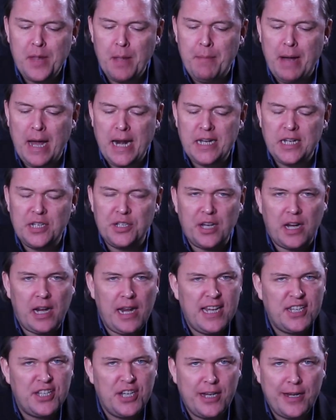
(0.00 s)
Palate is a
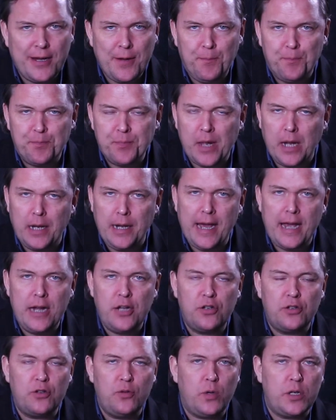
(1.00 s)
classic light
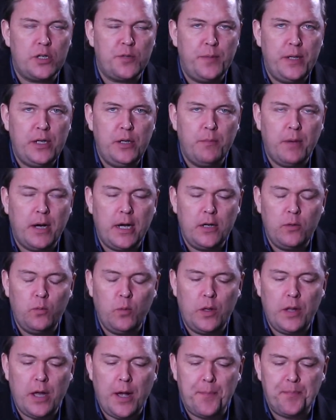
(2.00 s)
towards medium body
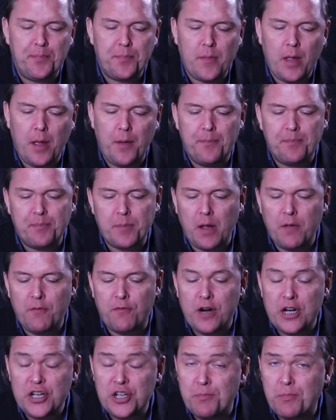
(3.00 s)
with a
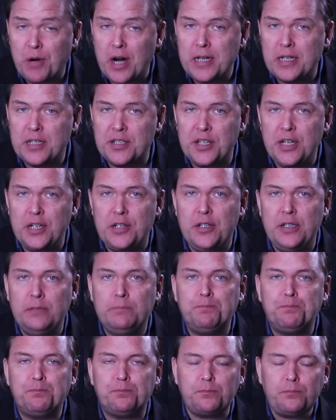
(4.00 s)
fresh and bright
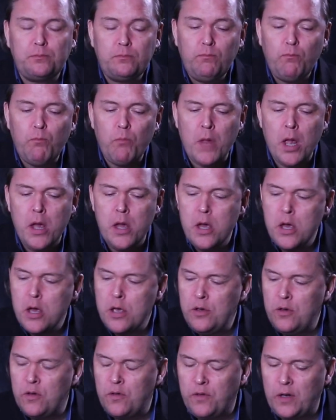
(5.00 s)
acidity.
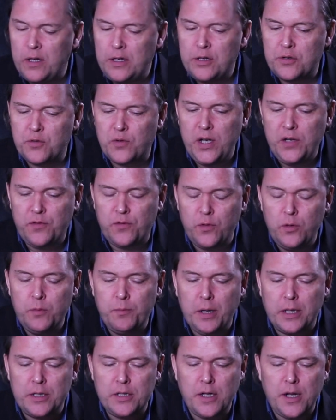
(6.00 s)
Youthful and discreet fruit,
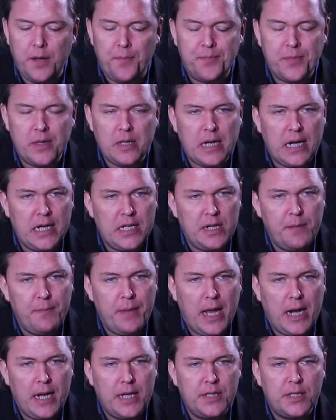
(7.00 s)
but nicely
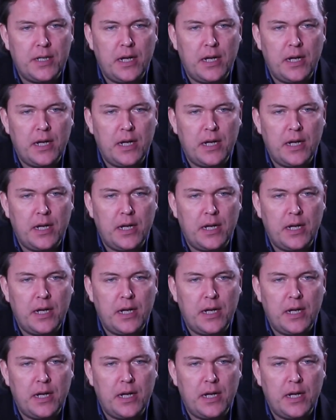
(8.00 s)
balanced.